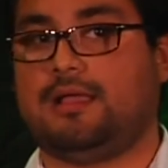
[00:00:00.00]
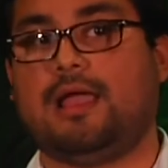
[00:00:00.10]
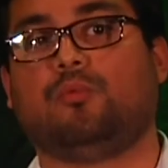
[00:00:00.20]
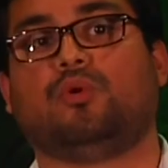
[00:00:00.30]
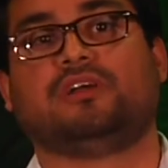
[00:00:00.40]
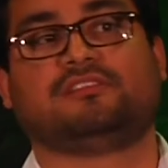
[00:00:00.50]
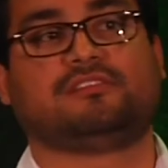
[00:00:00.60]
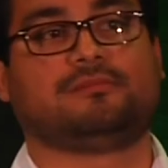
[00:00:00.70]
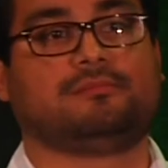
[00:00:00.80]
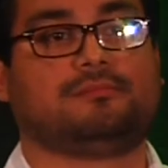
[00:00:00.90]
I was.
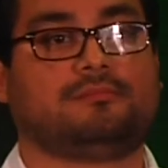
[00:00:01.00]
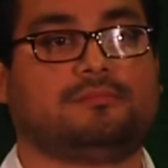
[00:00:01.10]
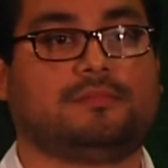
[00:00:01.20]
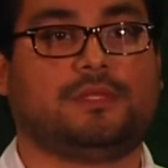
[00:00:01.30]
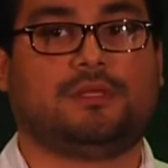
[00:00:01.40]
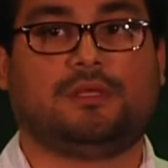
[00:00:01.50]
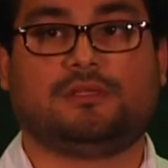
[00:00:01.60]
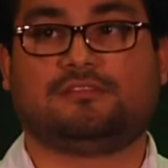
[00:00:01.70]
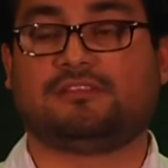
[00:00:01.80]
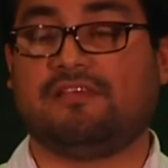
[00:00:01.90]

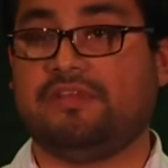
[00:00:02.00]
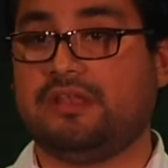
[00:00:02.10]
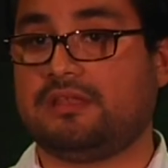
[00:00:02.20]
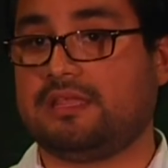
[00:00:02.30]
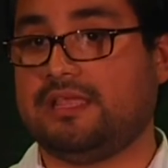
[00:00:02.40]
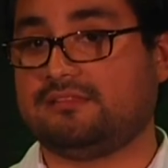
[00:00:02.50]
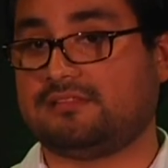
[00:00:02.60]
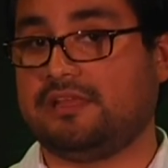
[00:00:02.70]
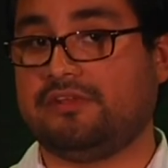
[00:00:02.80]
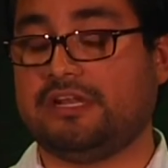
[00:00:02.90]
7 kids
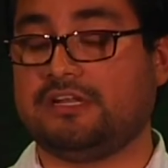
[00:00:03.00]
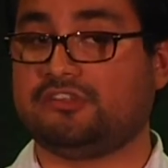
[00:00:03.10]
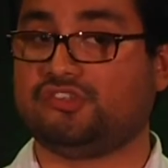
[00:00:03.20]
living in a